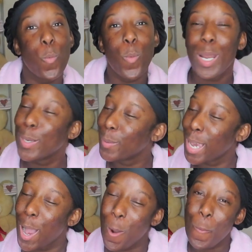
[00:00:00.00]
What it do,
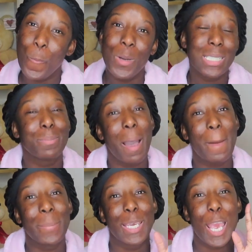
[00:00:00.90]
y'all? What's
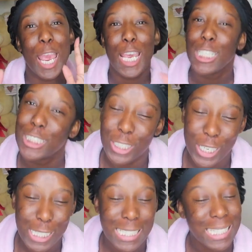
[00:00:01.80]
poppin'? It's your
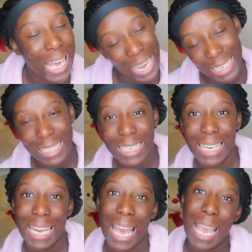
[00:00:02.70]
girl Tiny
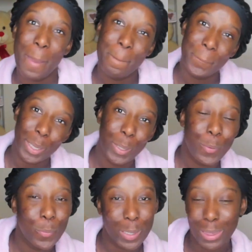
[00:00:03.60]
and I am
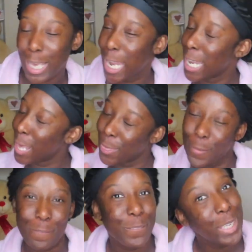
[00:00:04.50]
back with another
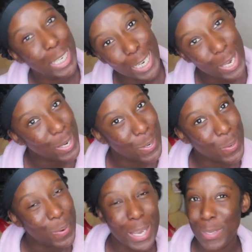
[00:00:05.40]

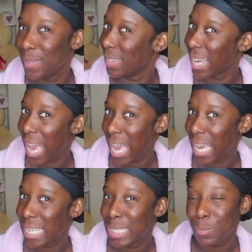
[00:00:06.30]
video. You
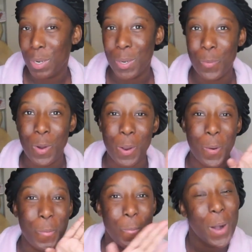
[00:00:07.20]
guys, welcome,
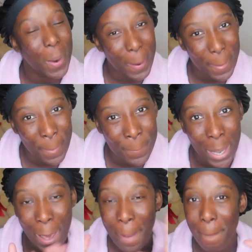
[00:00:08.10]
welcome, welcome
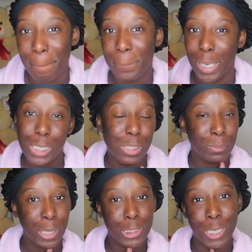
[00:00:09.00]
back to
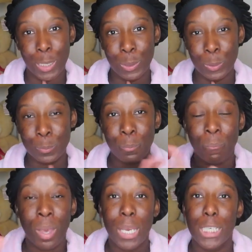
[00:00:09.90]
my channel.
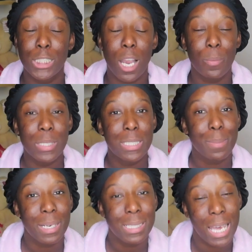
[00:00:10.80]
As y'all already see
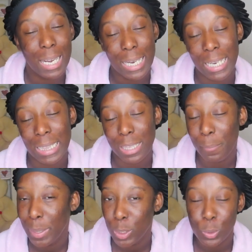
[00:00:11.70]
by the title and that
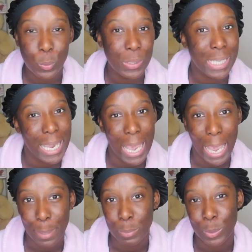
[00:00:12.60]
thumbnail, today
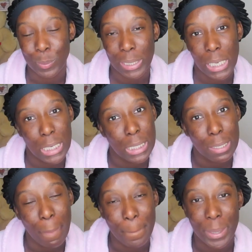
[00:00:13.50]
I am doing another
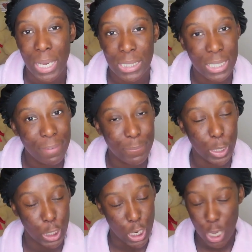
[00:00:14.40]
unboxing
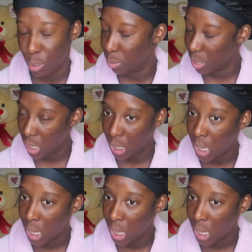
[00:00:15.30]
video.